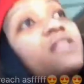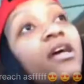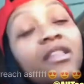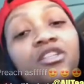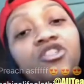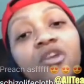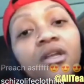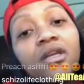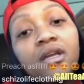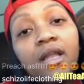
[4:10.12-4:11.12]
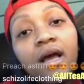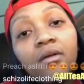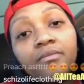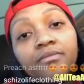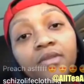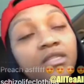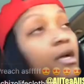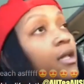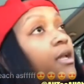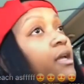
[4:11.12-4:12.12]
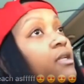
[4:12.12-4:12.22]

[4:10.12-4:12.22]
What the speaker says: they're just trying to get clout. That's all it is.